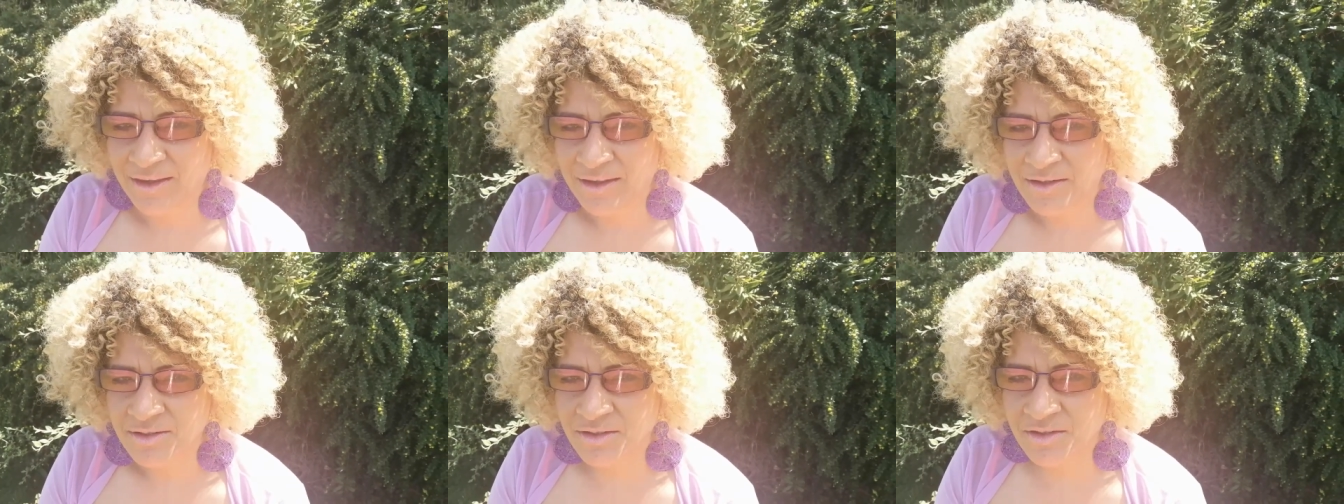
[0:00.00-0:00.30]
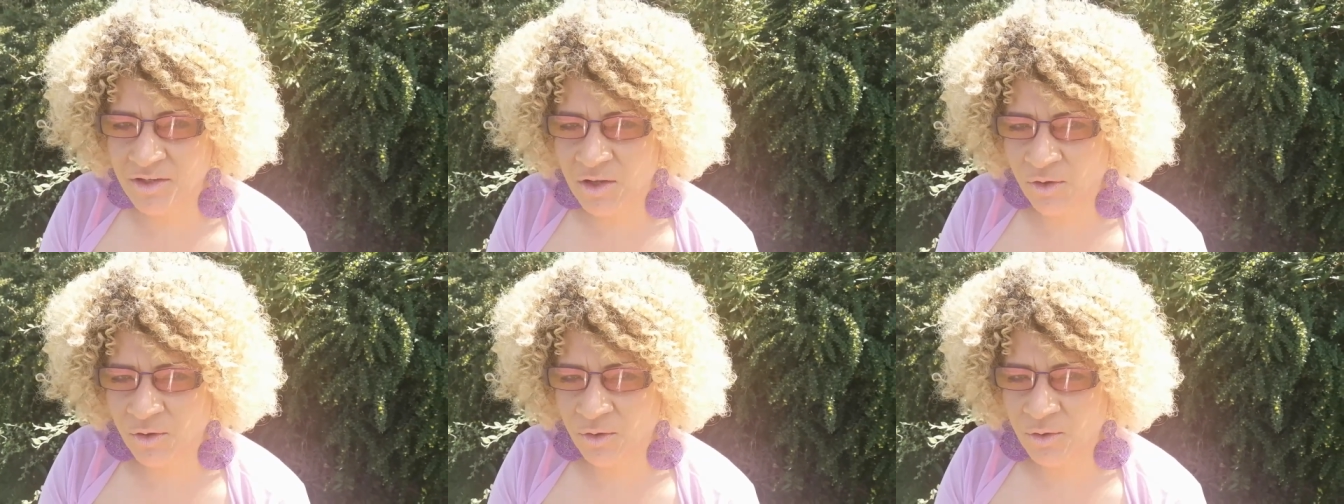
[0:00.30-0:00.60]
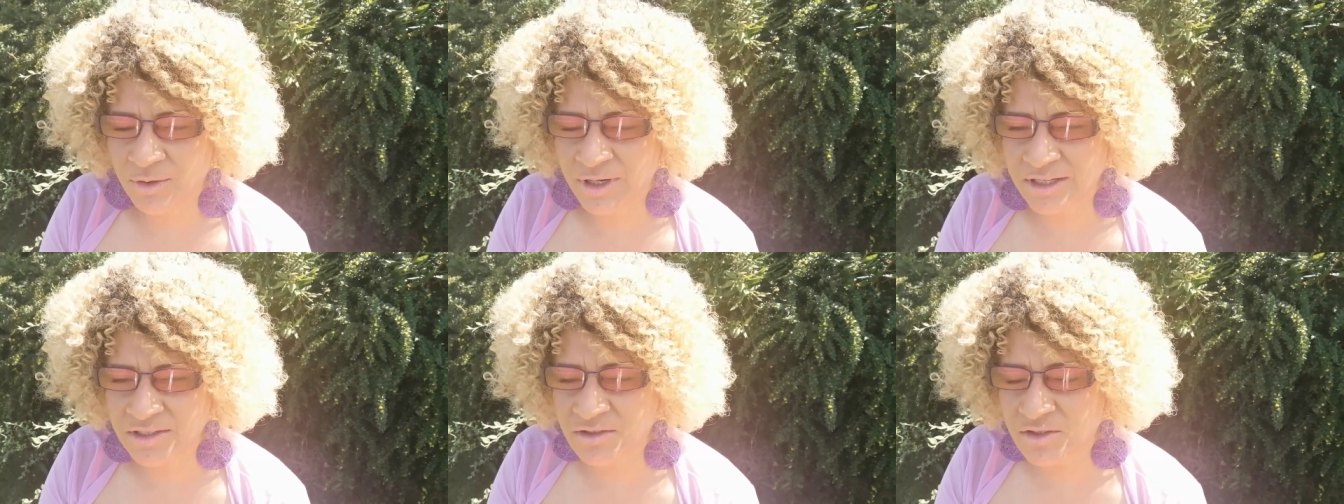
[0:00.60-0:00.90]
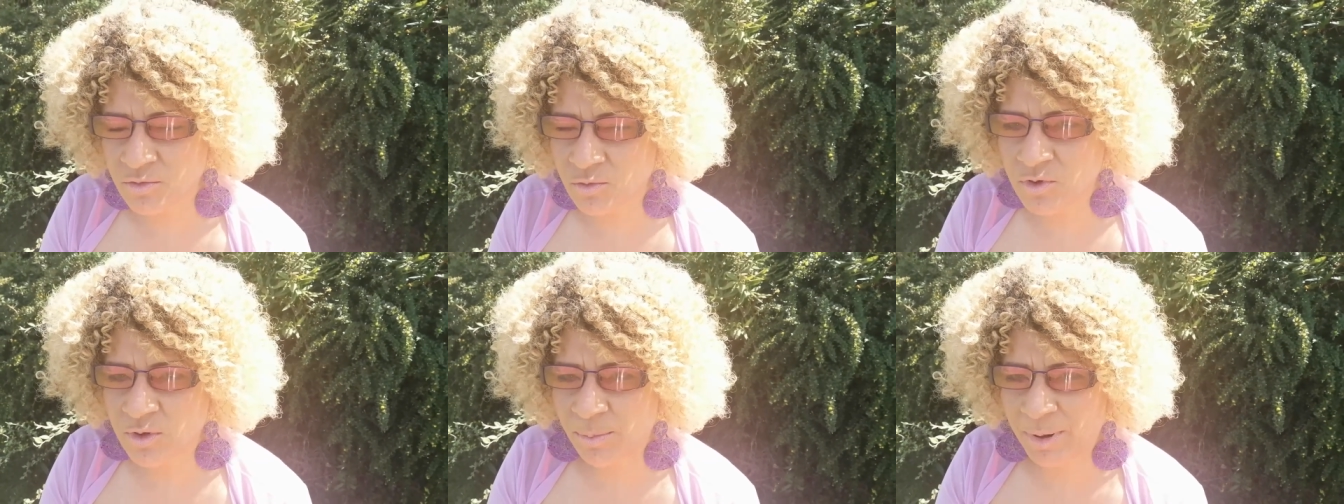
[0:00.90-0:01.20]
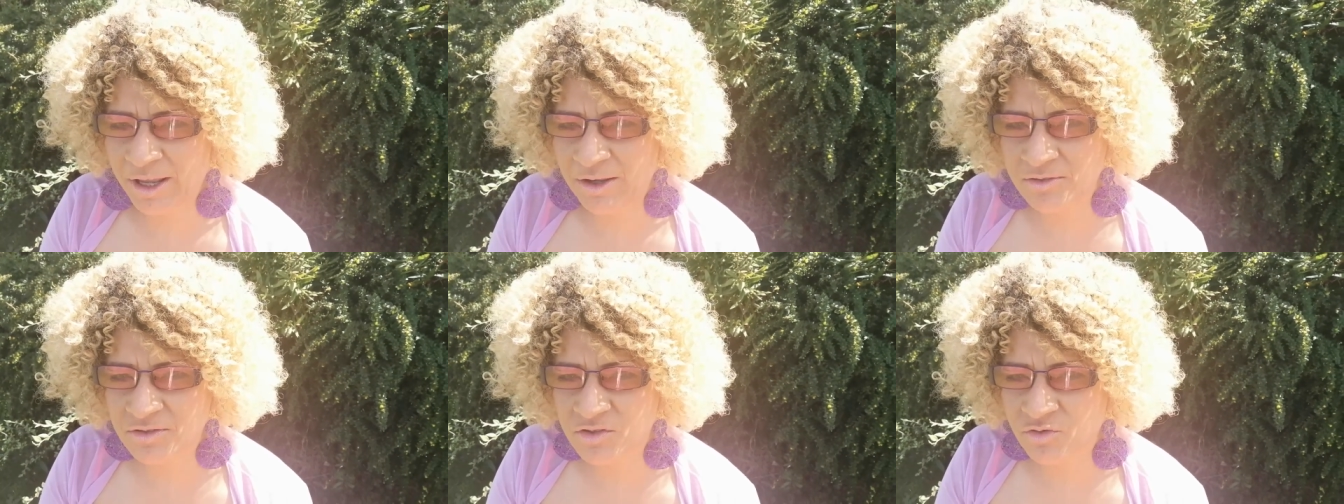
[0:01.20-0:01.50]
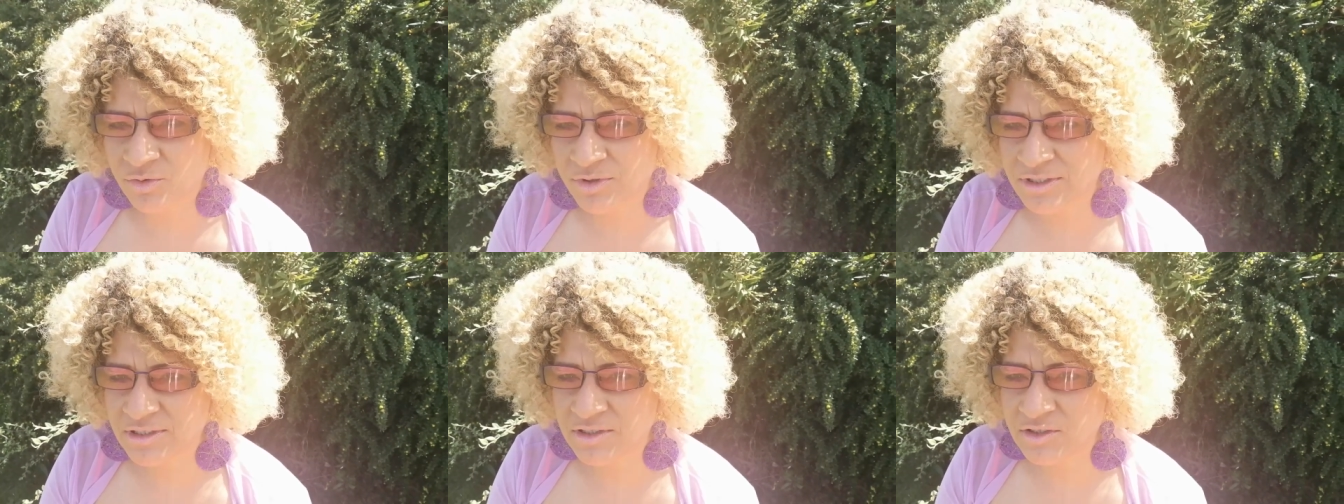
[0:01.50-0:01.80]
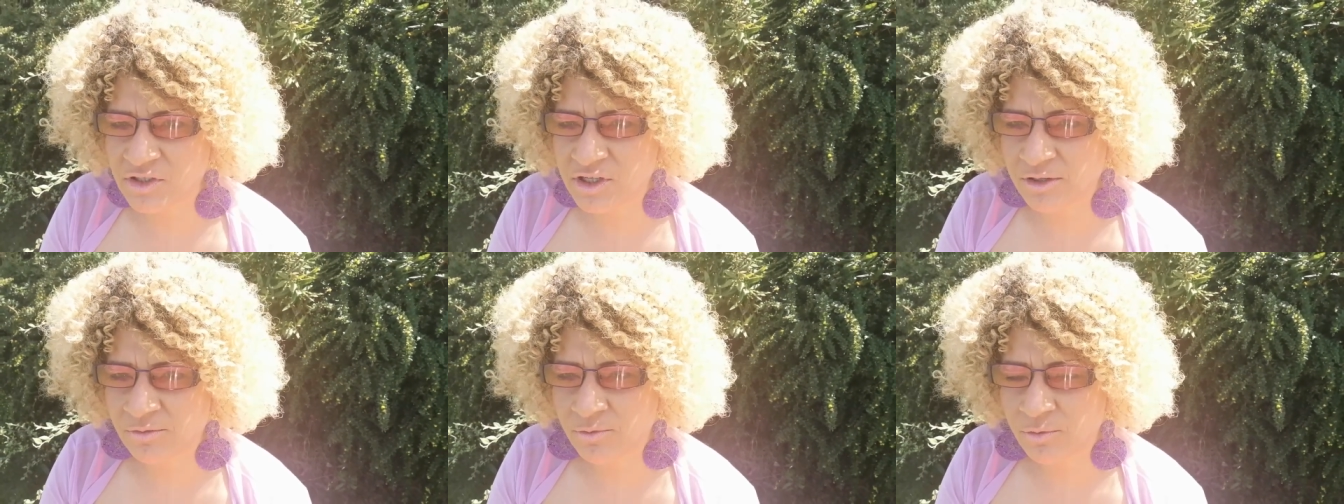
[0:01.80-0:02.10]
So let's talk about stress
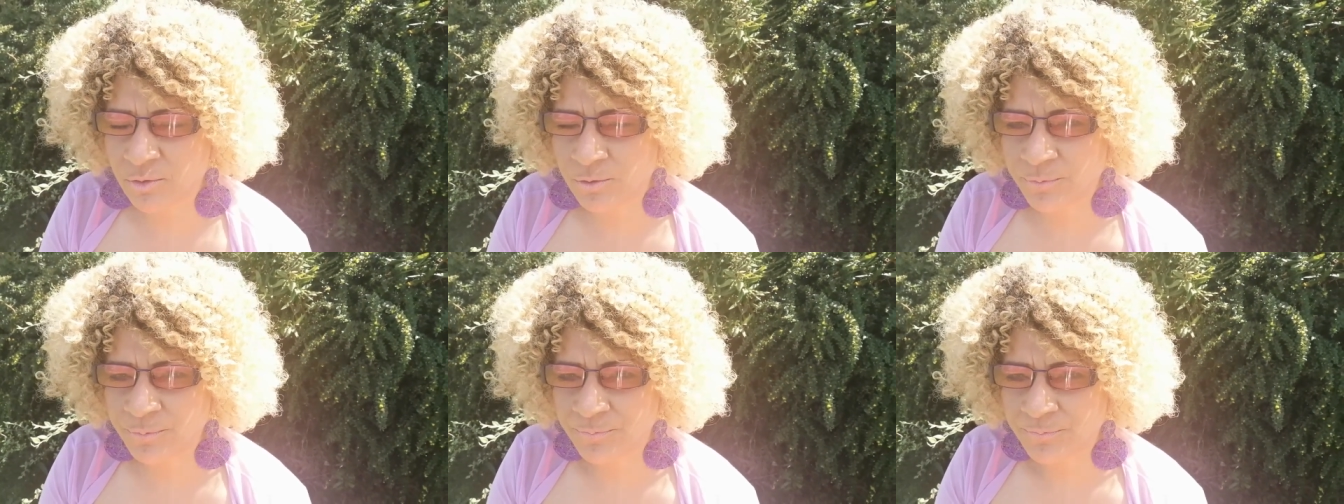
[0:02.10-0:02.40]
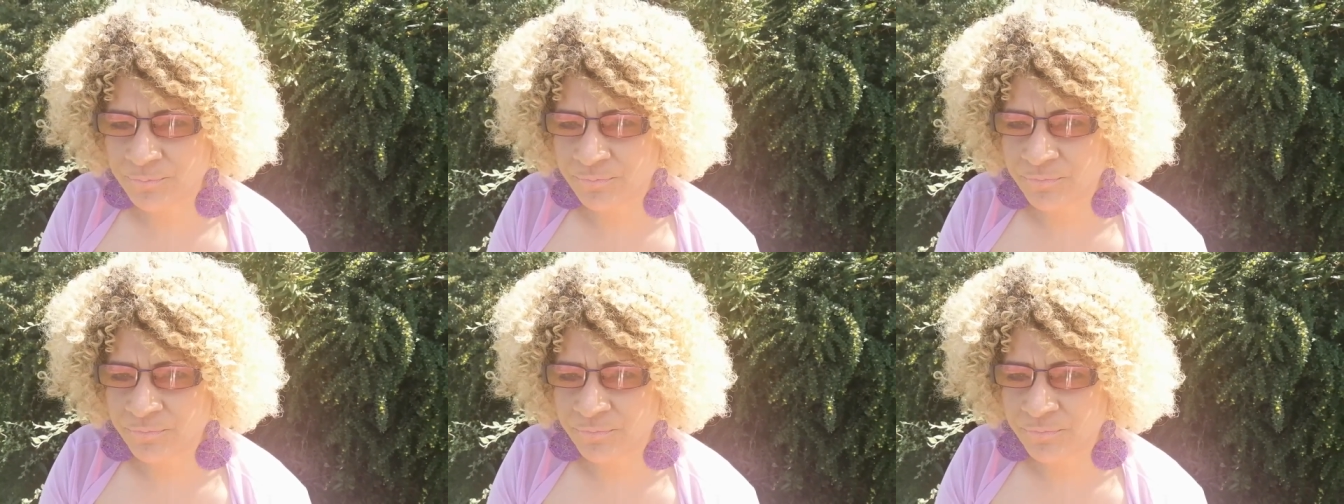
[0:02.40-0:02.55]
in general.